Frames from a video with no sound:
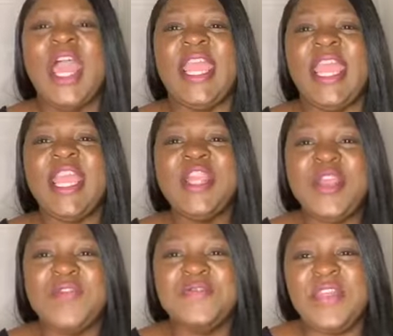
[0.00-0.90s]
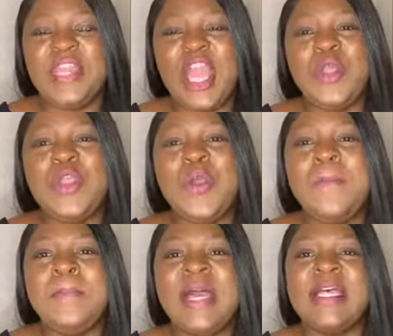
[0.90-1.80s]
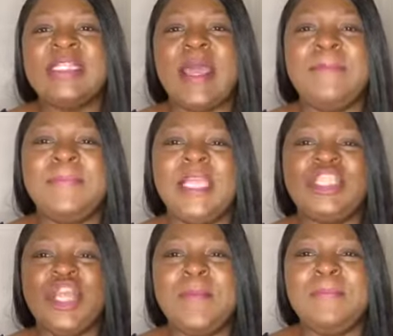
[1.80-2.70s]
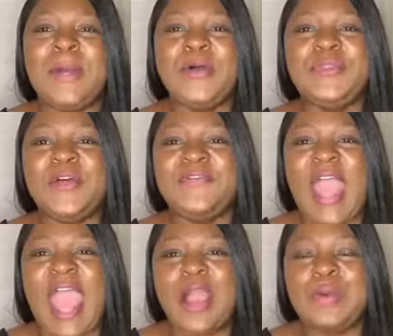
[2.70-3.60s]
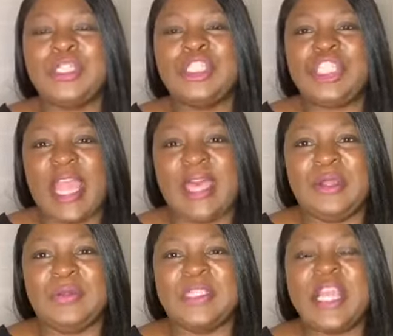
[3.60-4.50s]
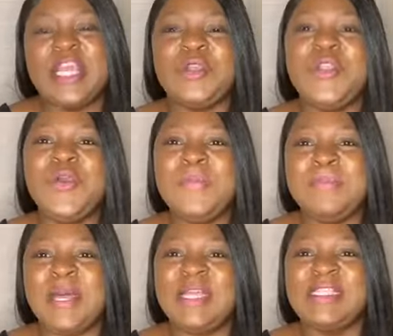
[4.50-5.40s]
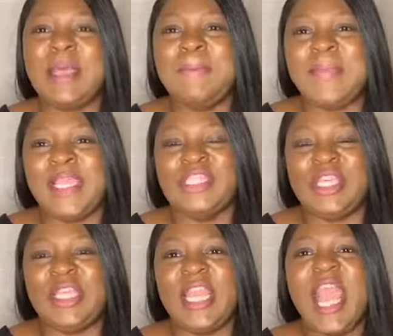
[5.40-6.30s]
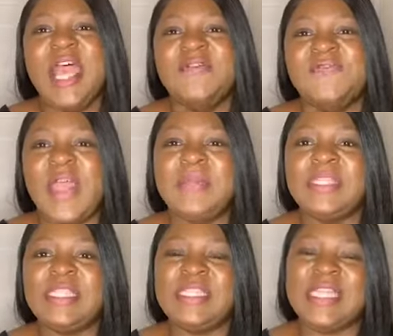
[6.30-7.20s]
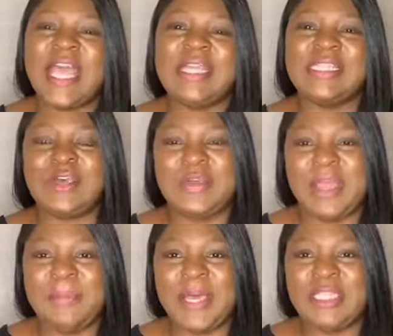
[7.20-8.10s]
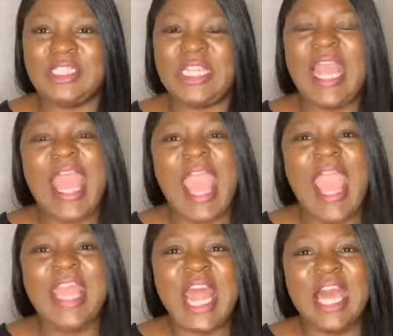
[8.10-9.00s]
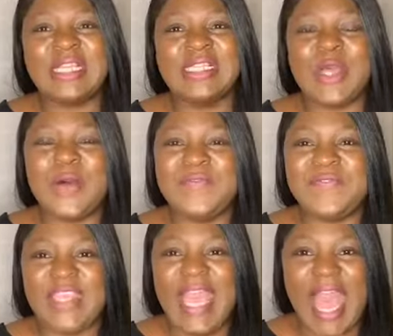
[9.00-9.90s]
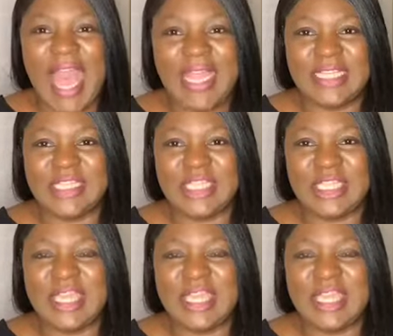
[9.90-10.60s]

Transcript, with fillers: in your video, you must mention both of our channels. You must mention Fabulous Designs on a Budget and also Theology.